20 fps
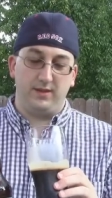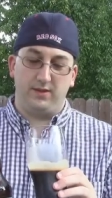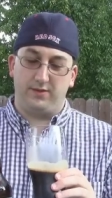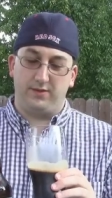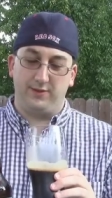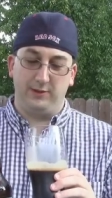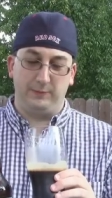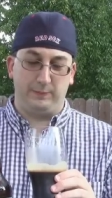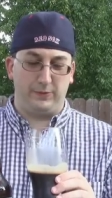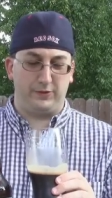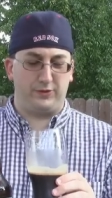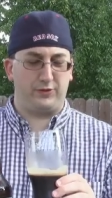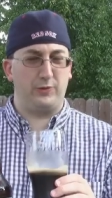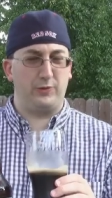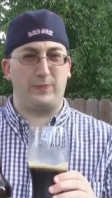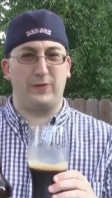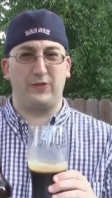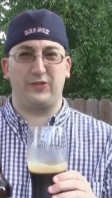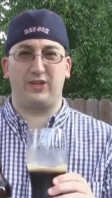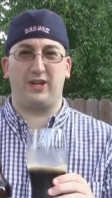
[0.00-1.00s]
Super,
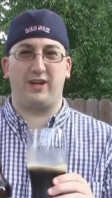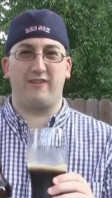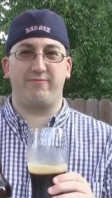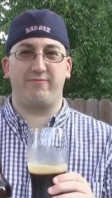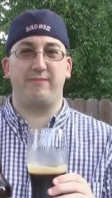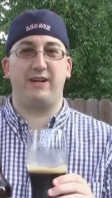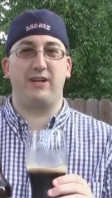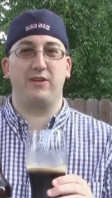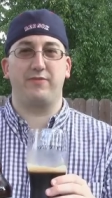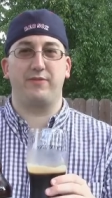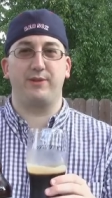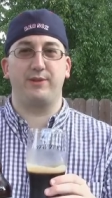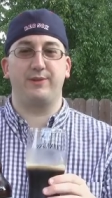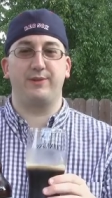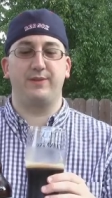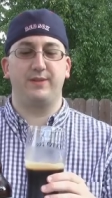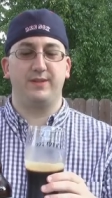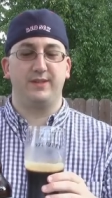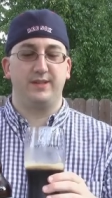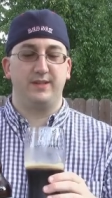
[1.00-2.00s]
super soft
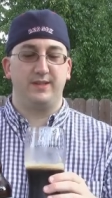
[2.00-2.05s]
mouthfeel.